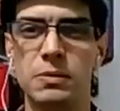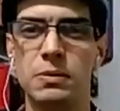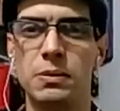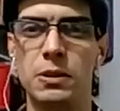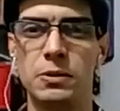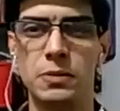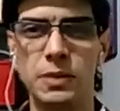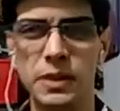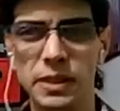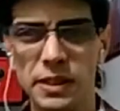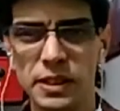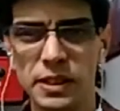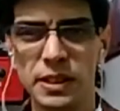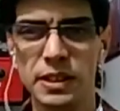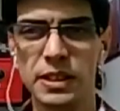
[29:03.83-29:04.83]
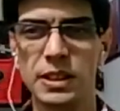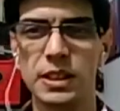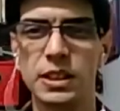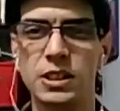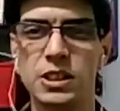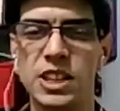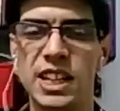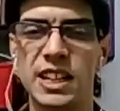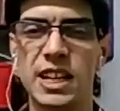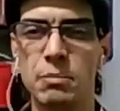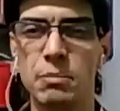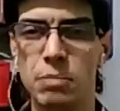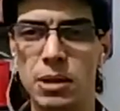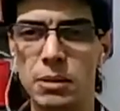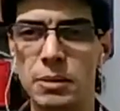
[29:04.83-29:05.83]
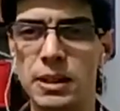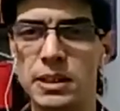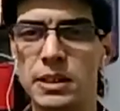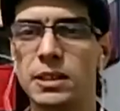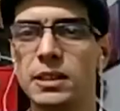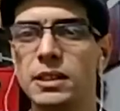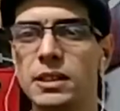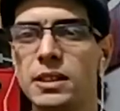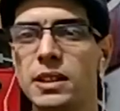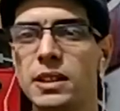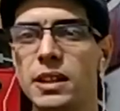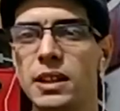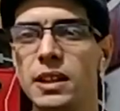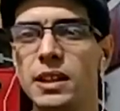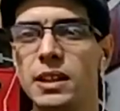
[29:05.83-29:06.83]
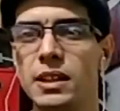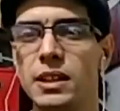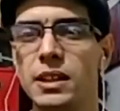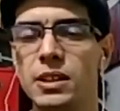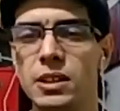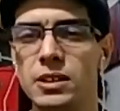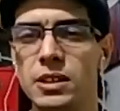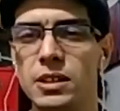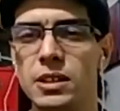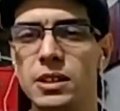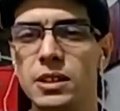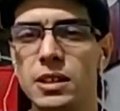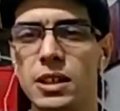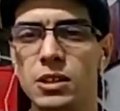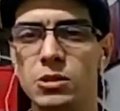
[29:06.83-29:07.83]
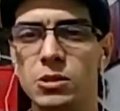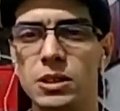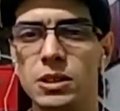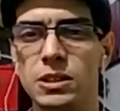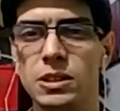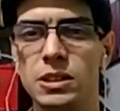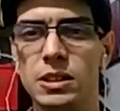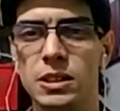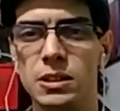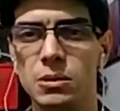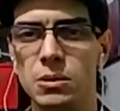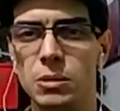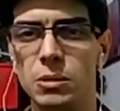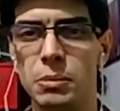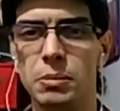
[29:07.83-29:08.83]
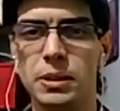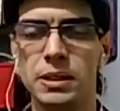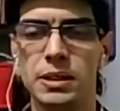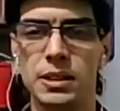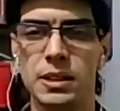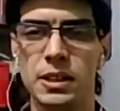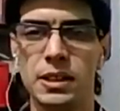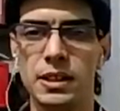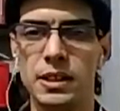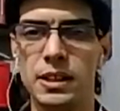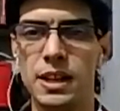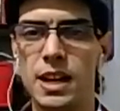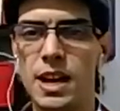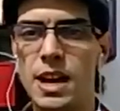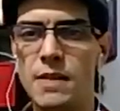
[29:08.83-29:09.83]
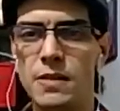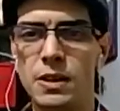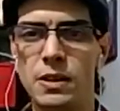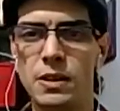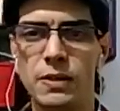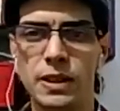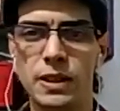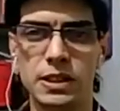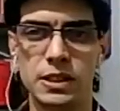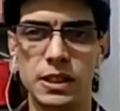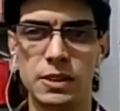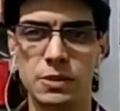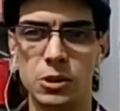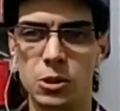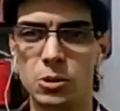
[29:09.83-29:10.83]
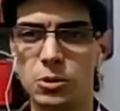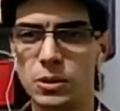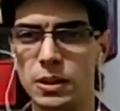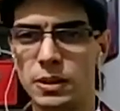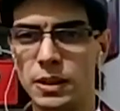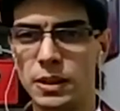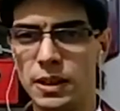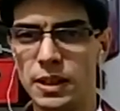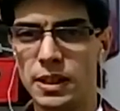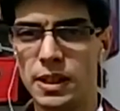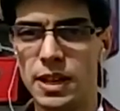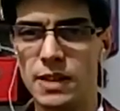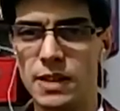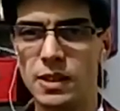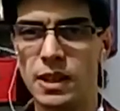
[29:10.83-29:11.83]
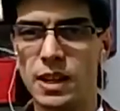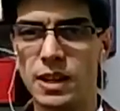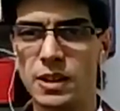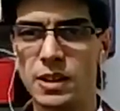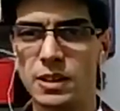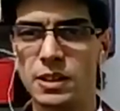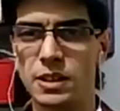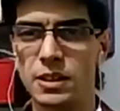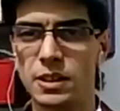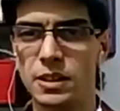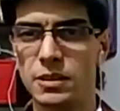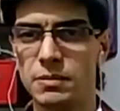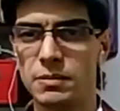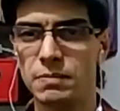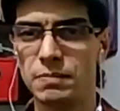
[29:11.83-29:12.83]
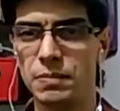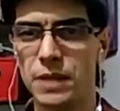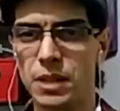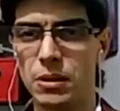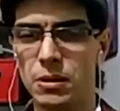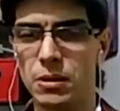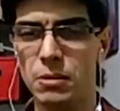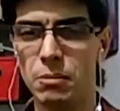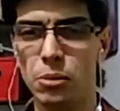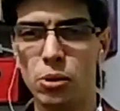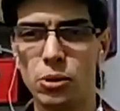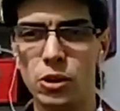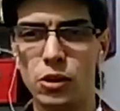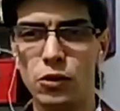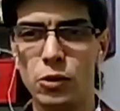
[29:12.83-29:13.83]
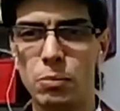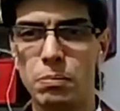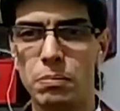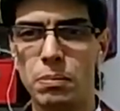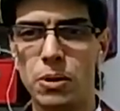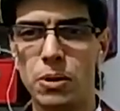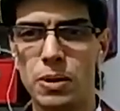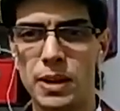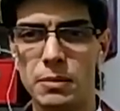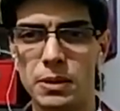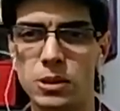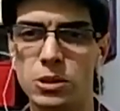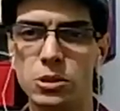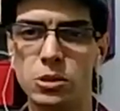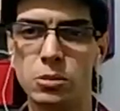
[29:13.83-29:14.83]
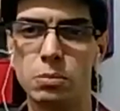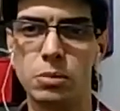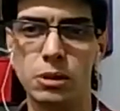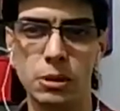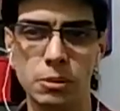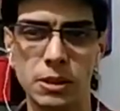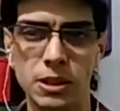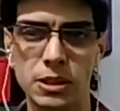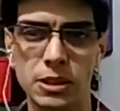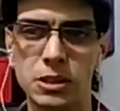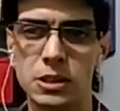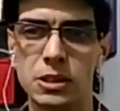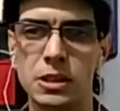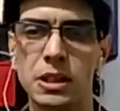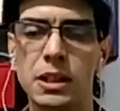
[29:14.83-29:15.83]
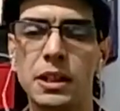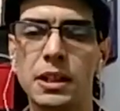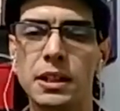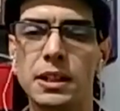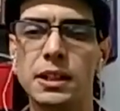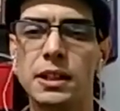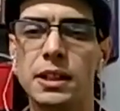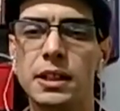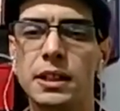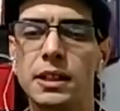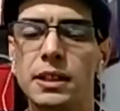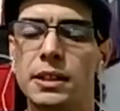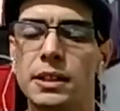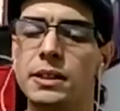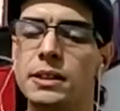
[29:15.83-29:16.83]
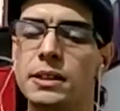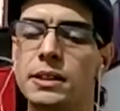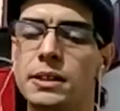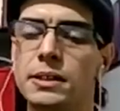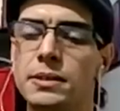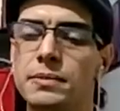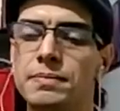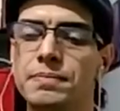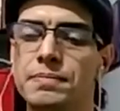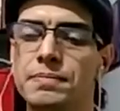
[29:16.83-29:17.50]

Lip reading: for free in Czech Republic and another countries in Europe. But I have a different stuff too. I have another book of poems to publish and